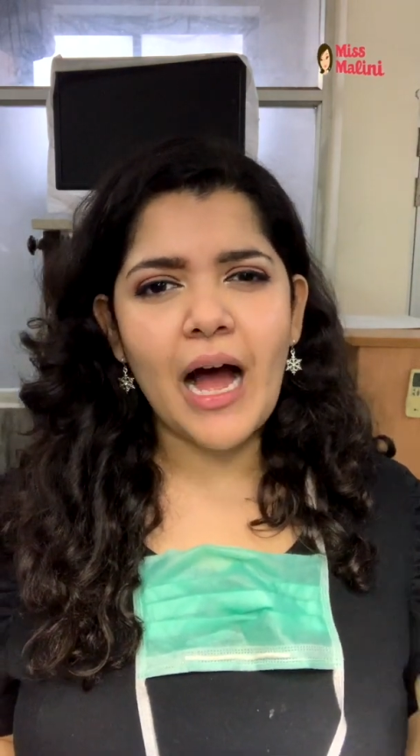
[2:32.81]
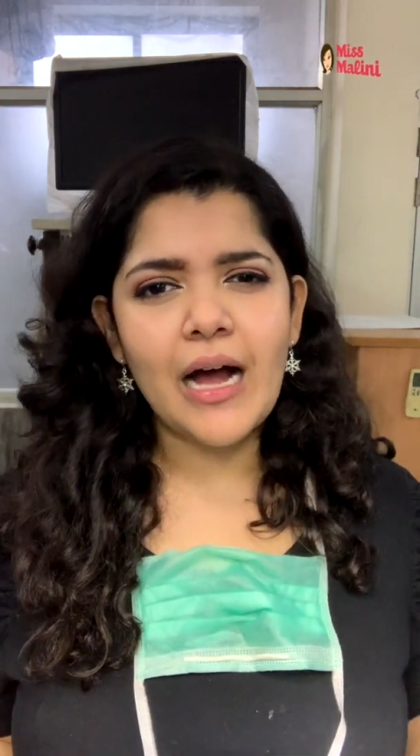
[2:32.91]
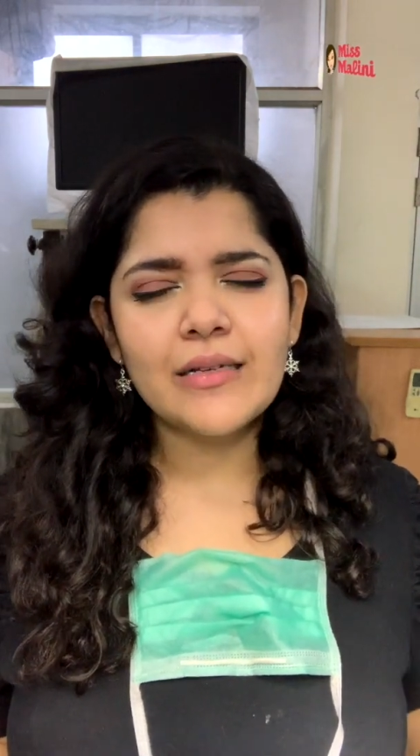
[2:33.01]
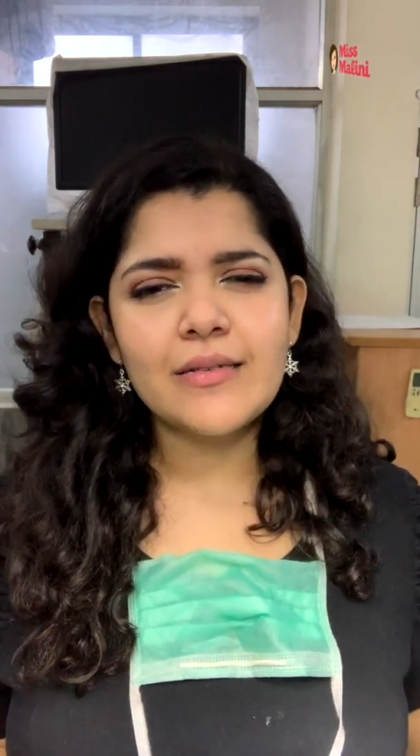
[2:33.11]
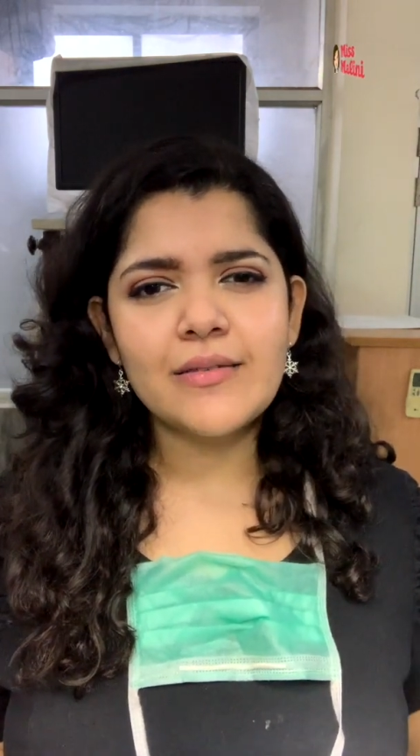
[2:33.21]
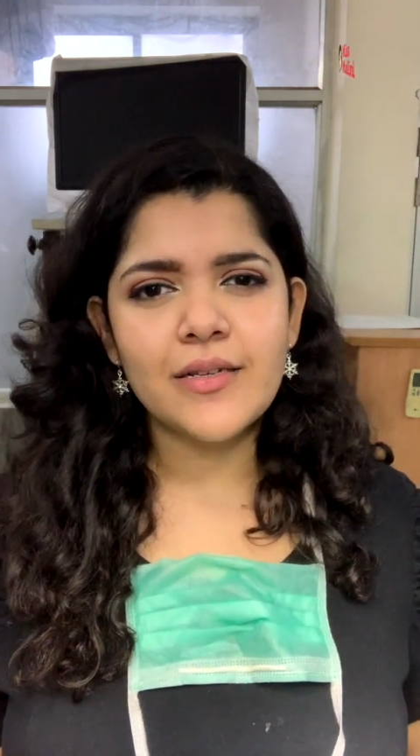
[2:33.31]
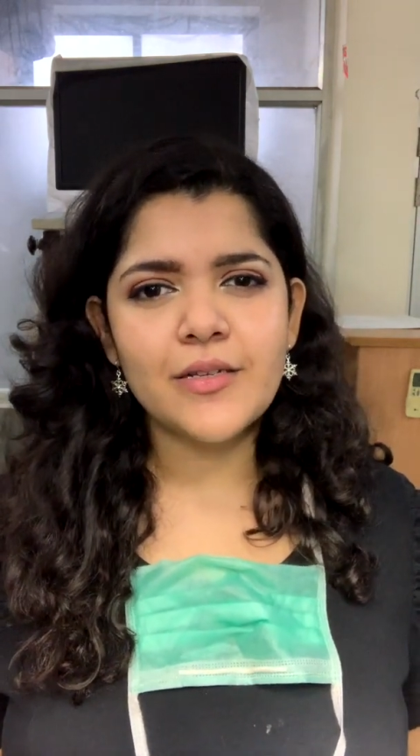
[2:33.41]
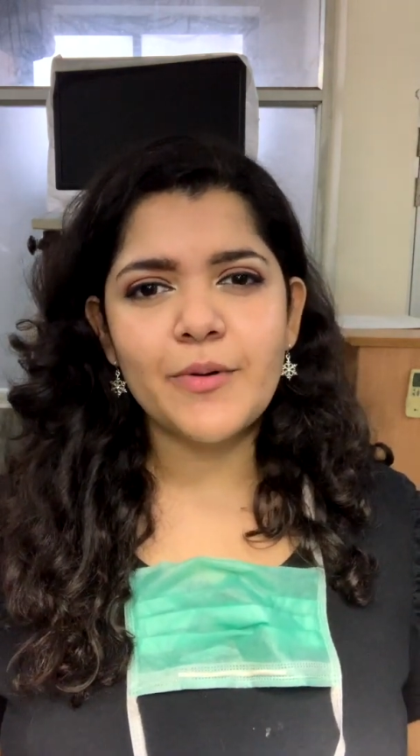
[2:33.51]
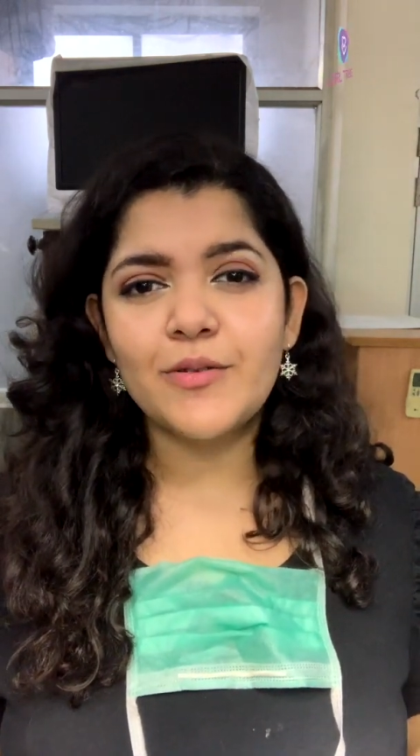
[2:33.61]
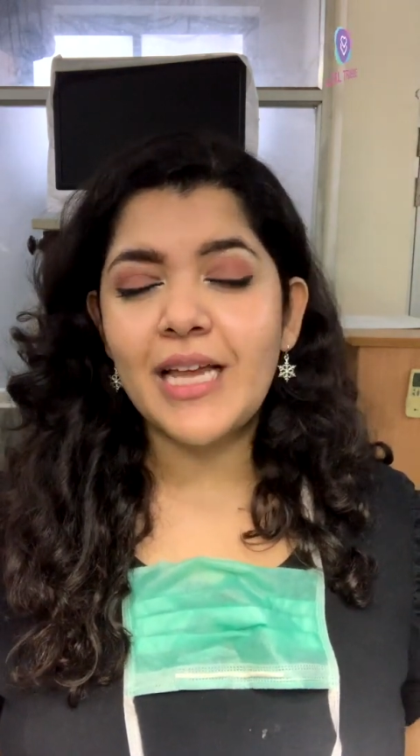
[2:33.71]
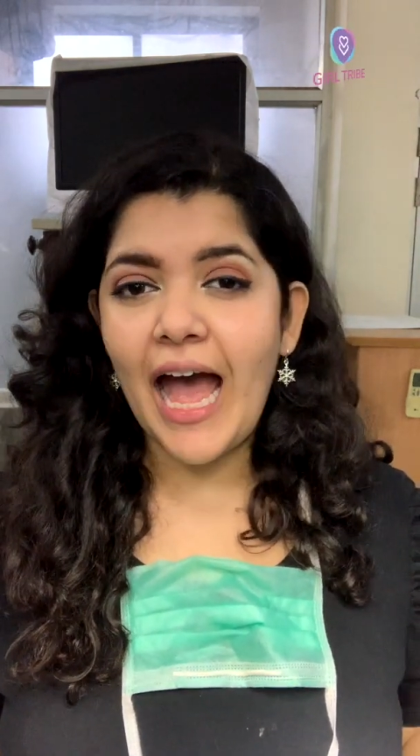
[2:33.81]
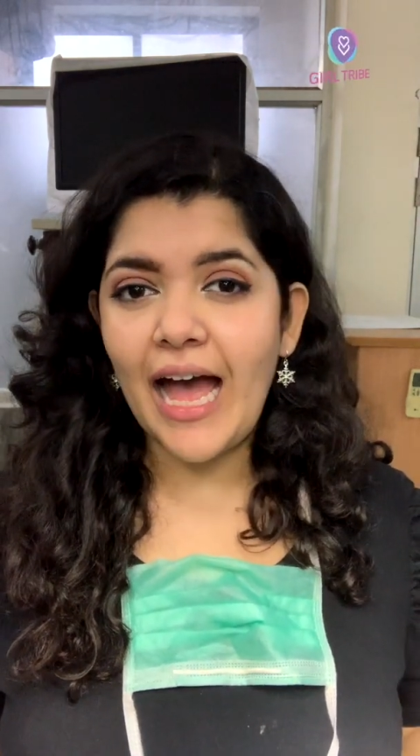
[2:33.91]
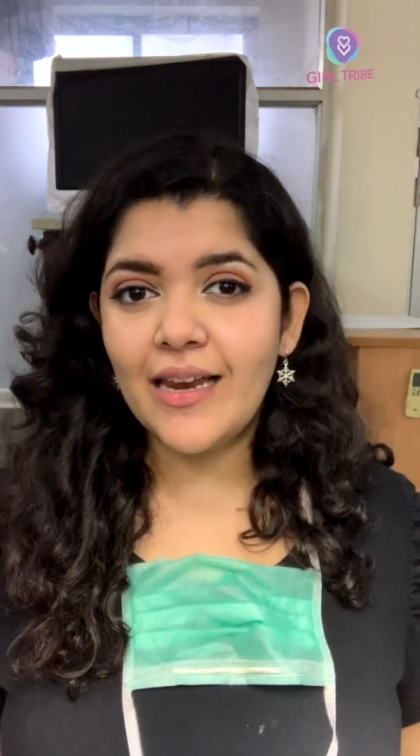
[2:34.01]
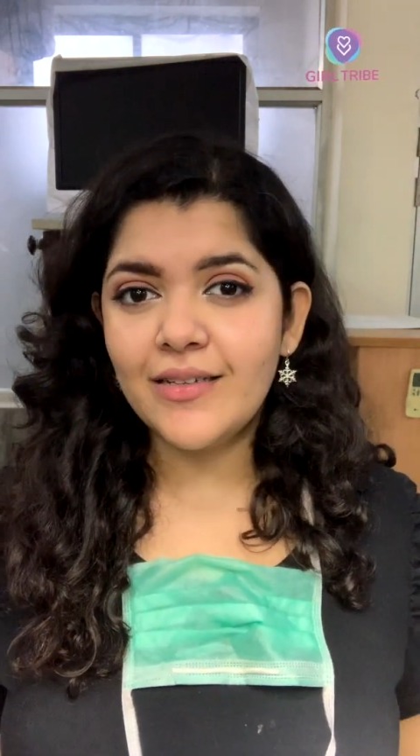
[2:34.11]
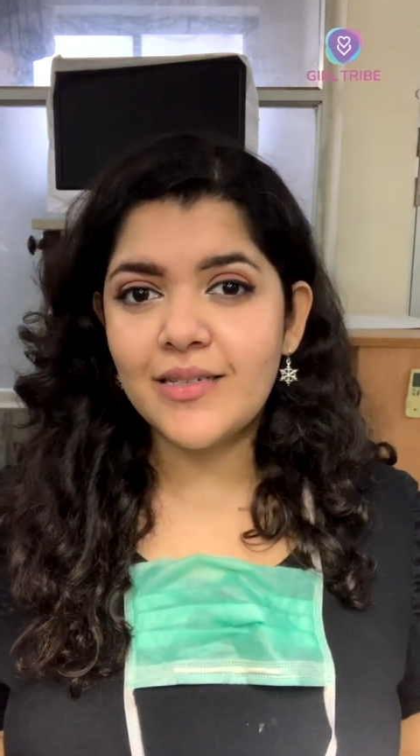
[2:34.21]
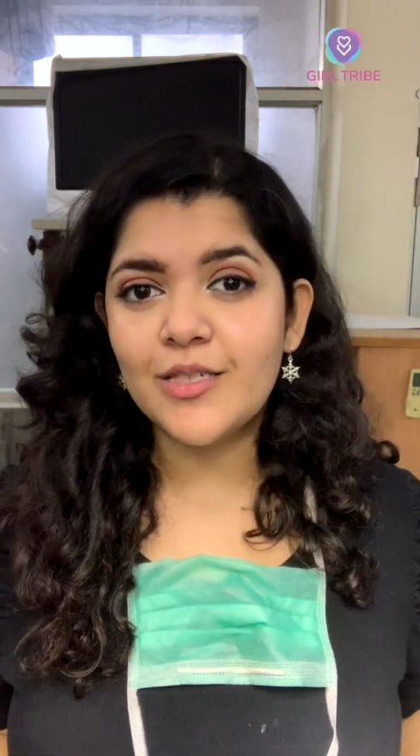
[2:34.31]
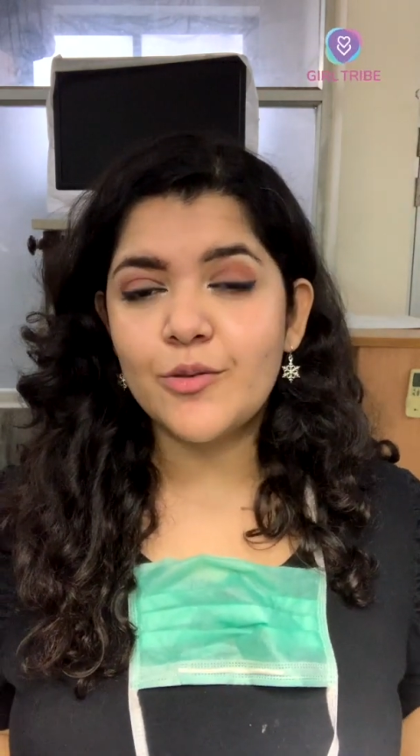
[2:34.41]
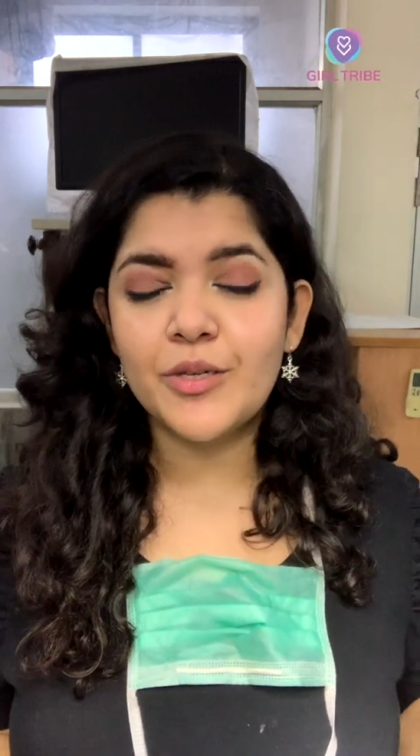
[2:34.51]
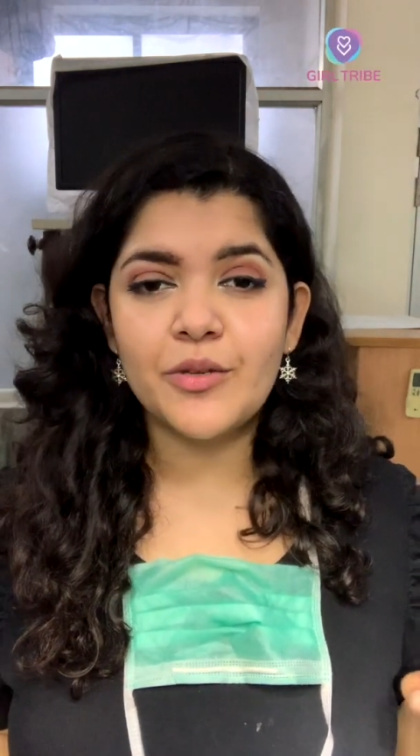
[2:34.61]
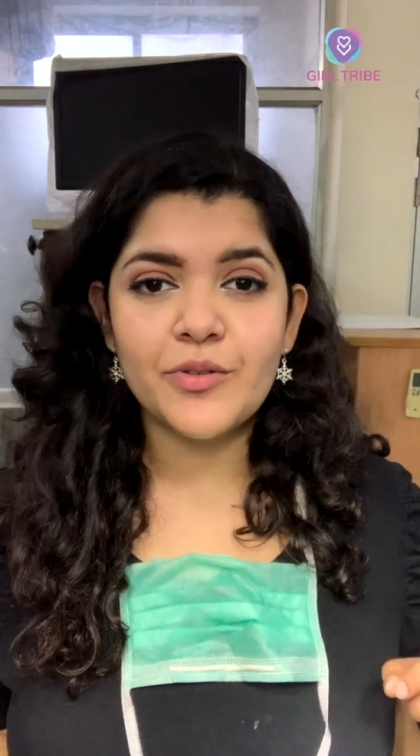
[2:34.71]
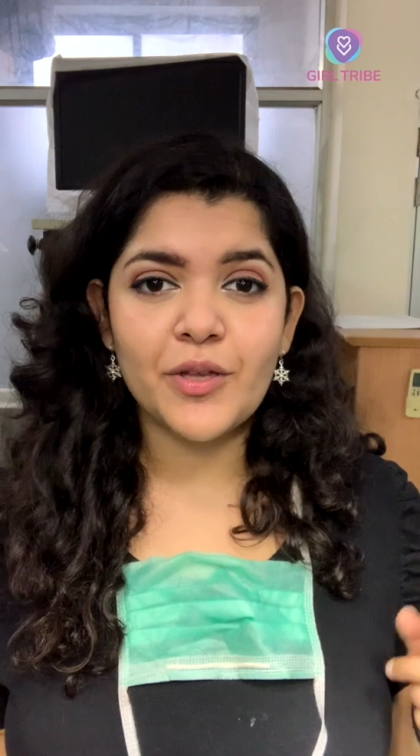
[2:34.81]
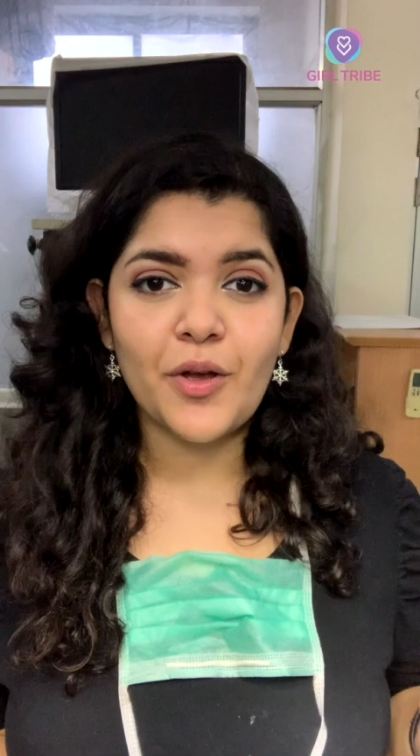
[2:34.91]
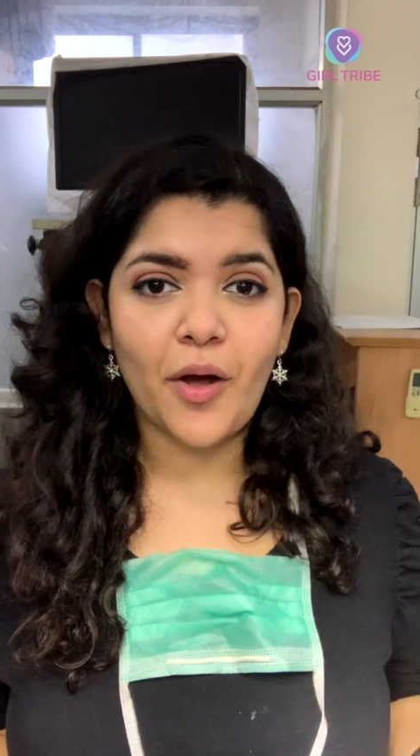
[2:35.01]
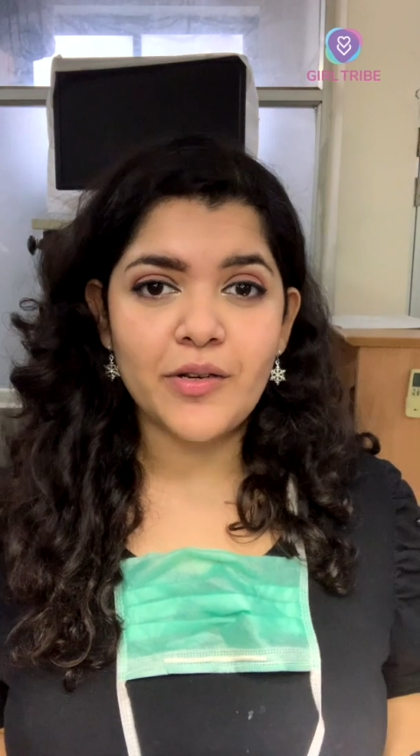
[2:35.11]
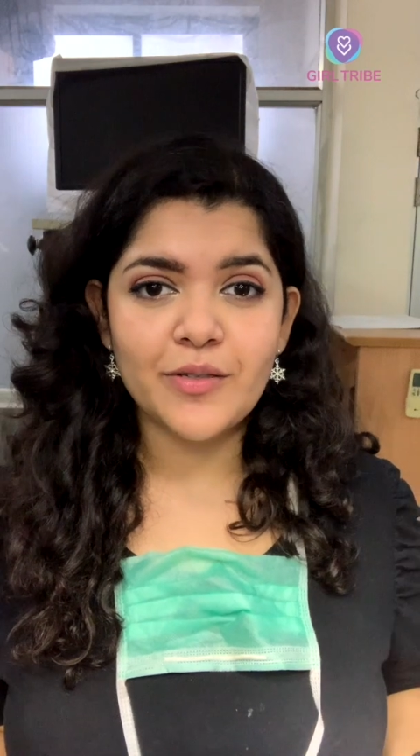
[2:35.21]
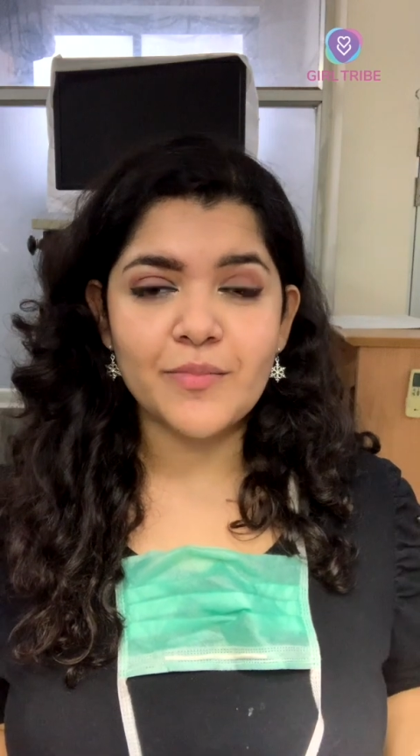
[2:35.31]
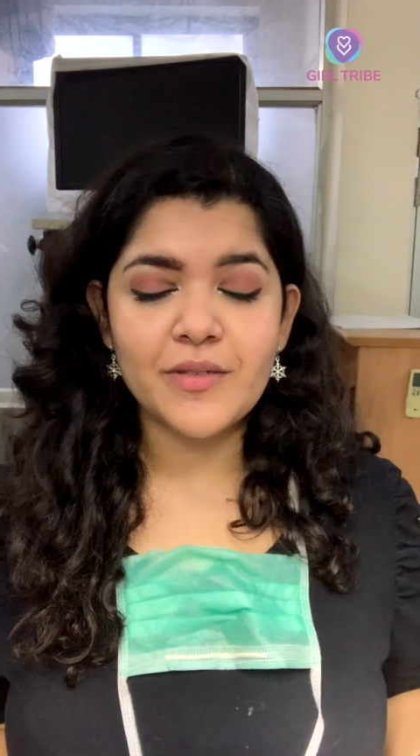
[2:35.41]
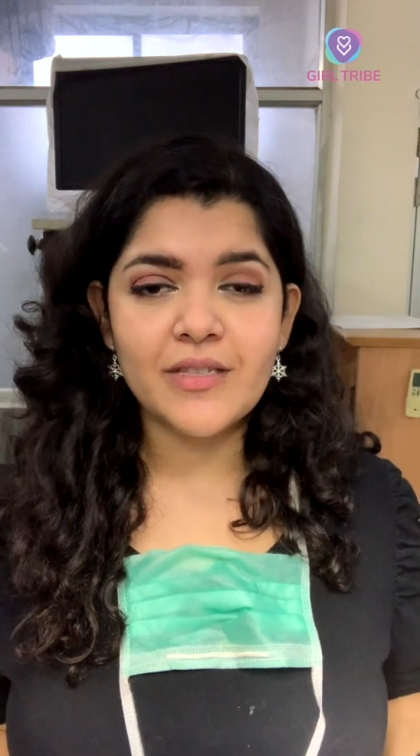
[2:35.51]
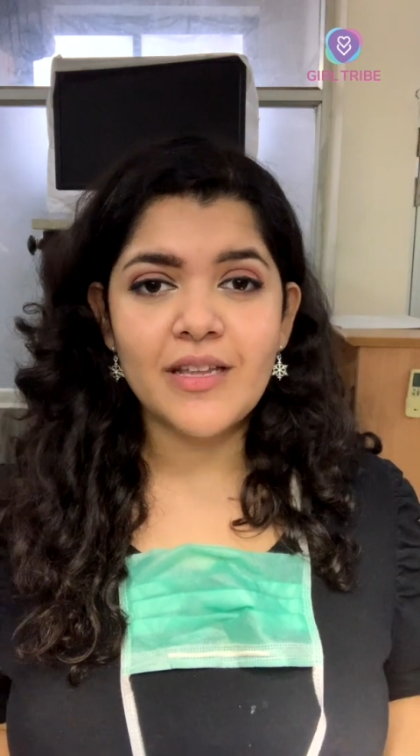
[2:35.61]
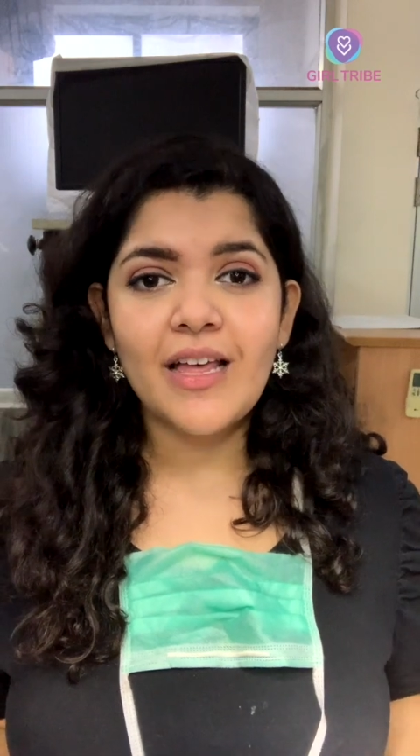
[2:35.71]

are concerned about allergies when using condoms.